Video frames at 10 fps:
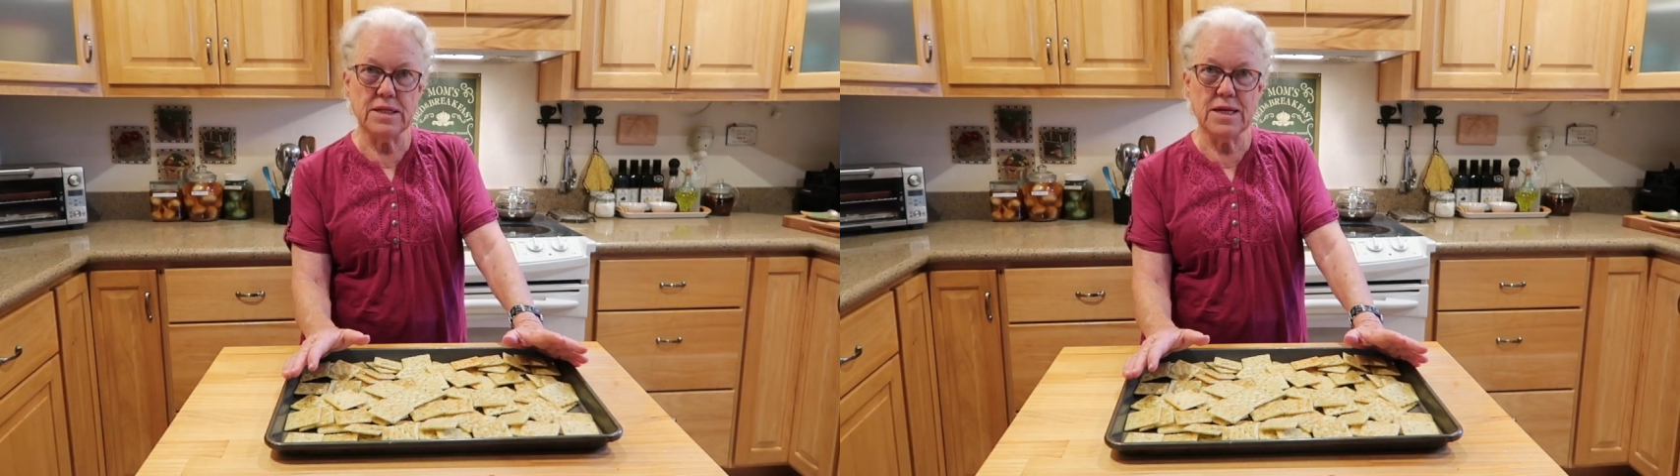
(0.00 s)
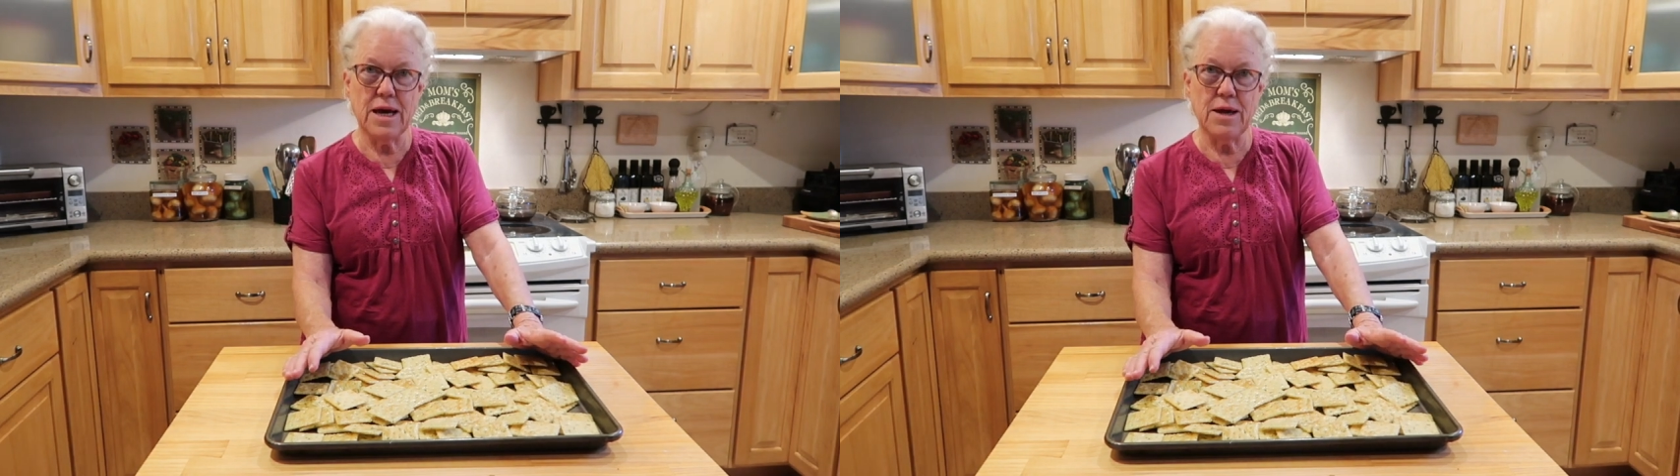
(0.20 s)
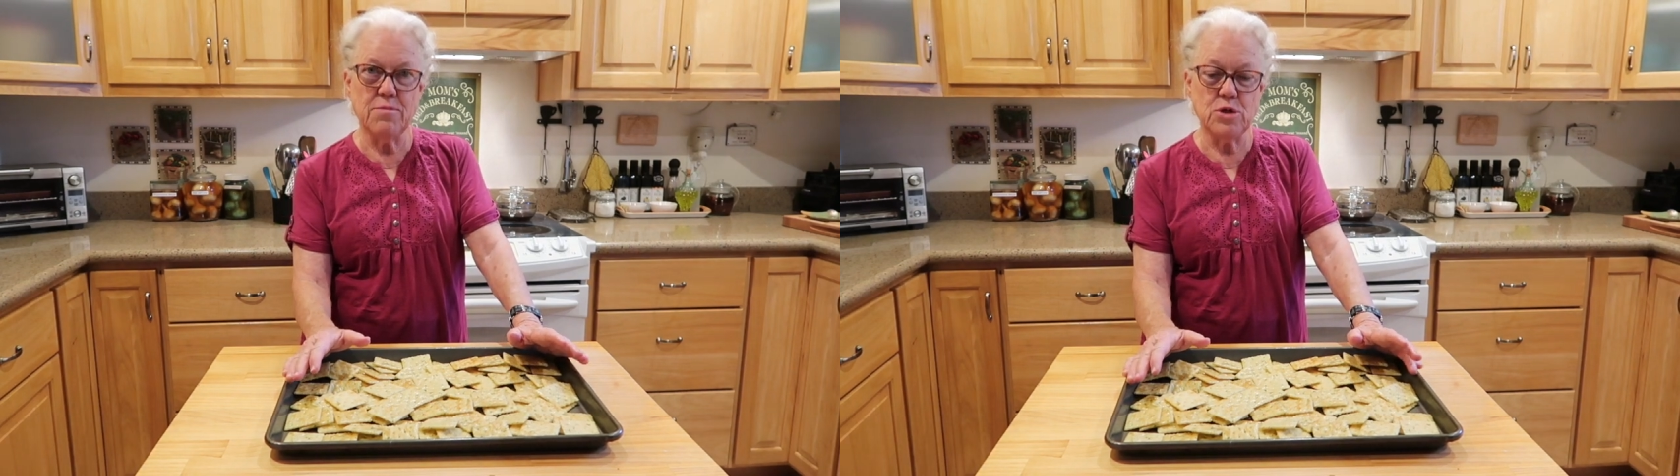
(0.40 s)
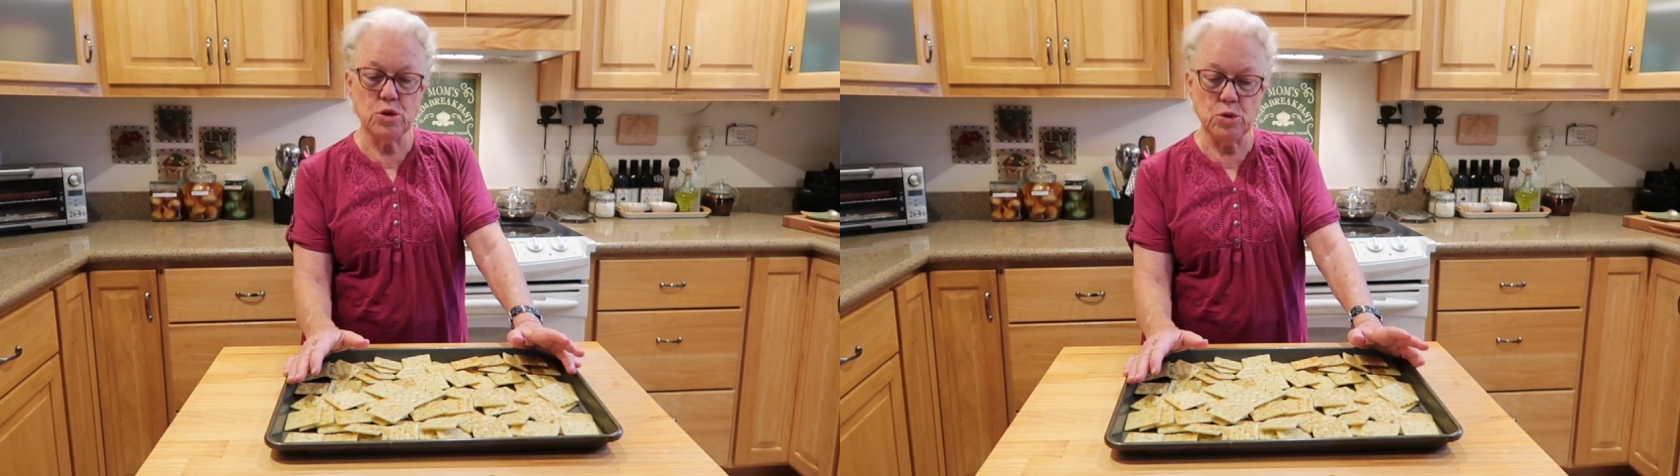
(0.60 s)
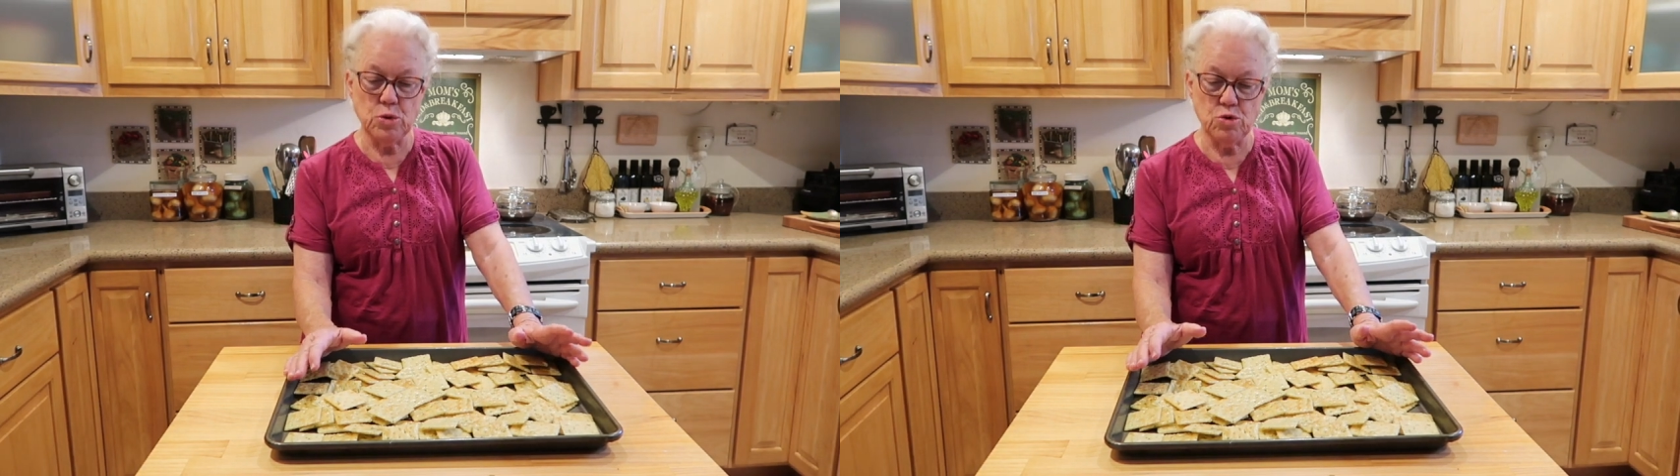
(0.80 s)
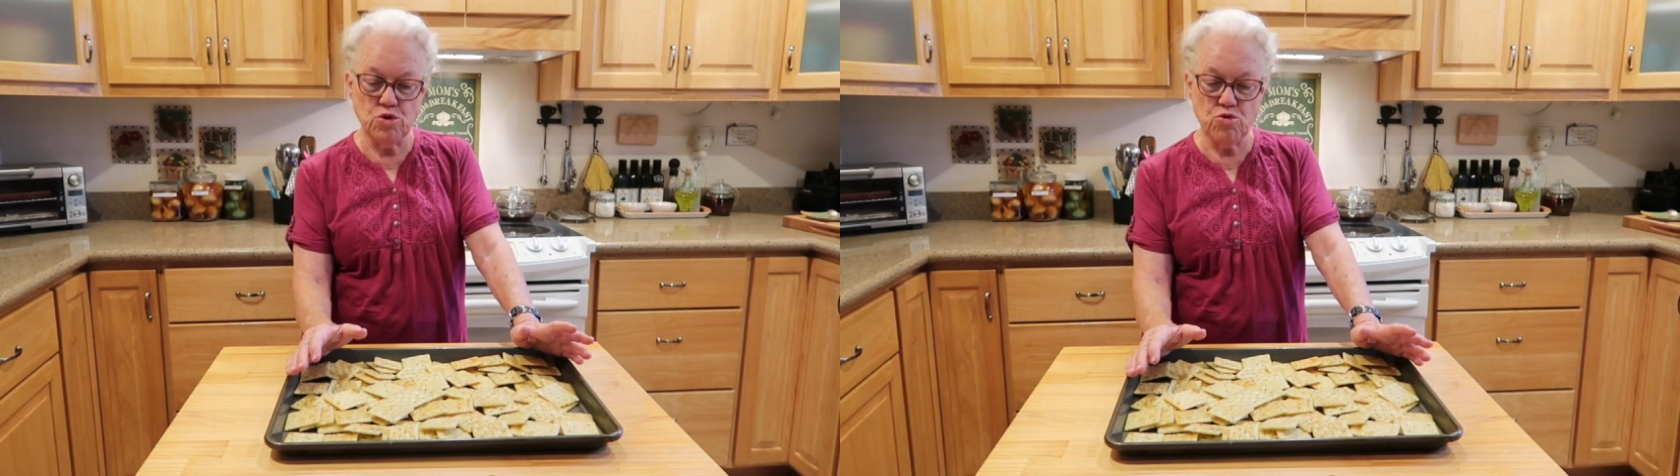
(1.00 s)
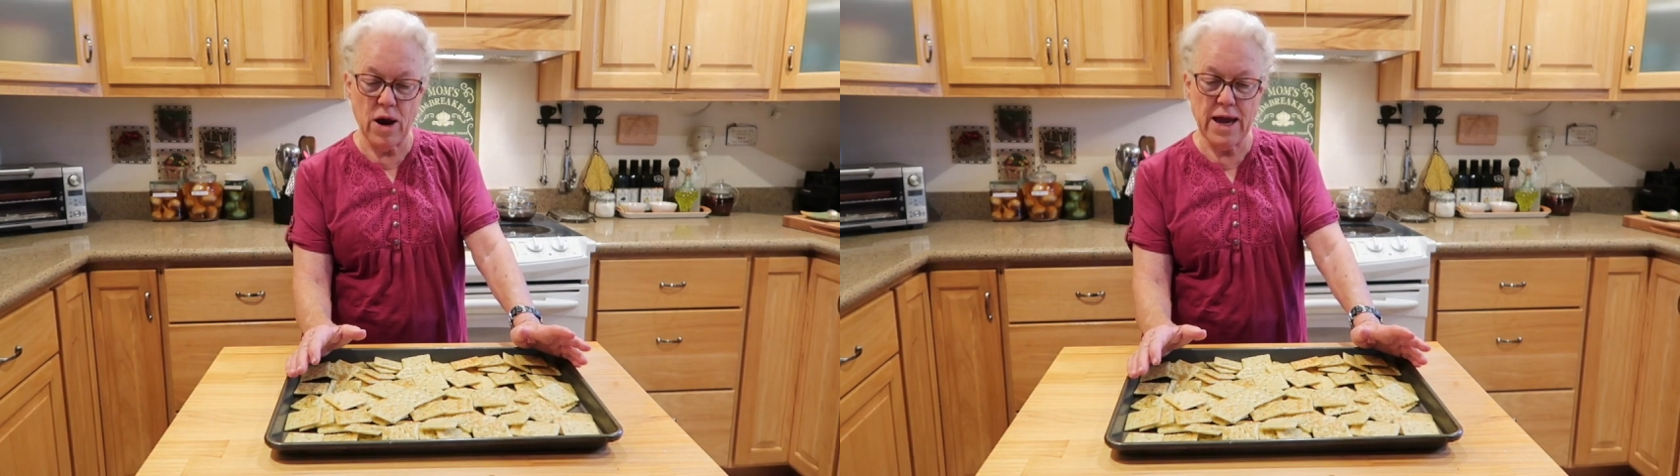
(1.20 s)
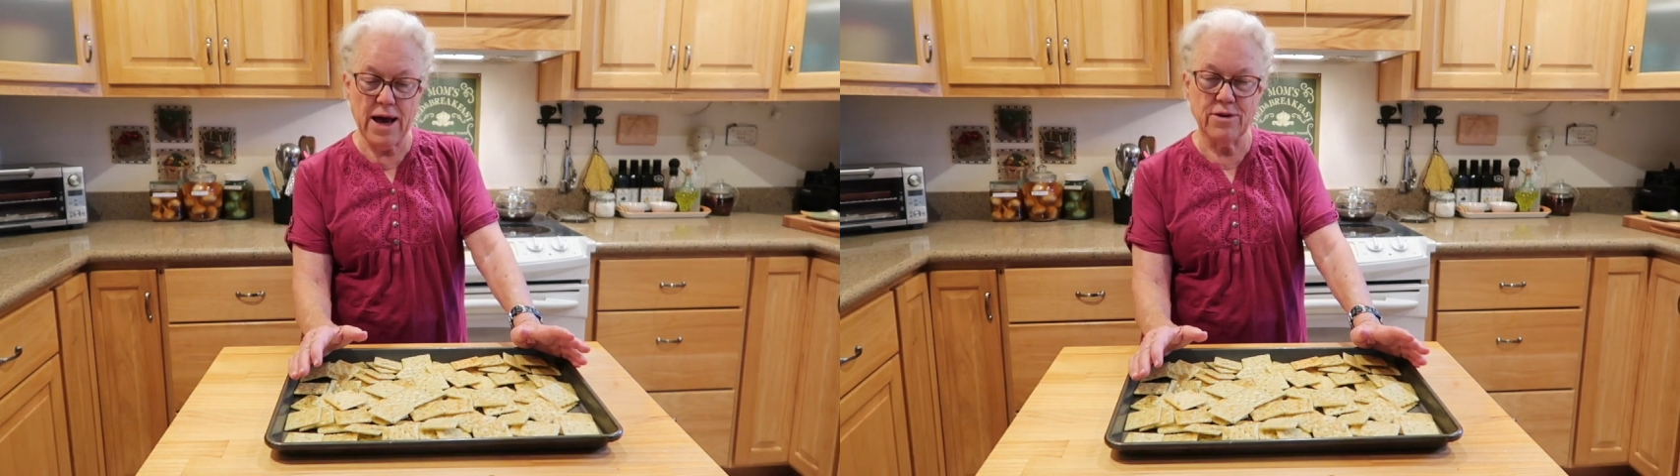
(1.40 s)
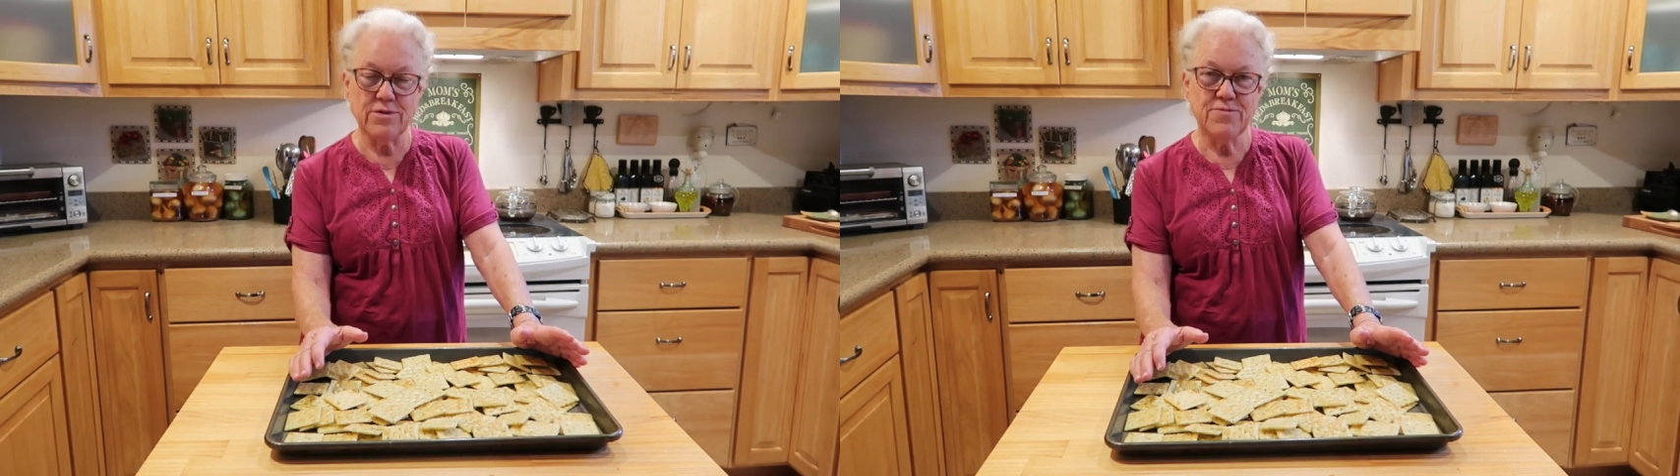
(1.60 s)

of time to dry out.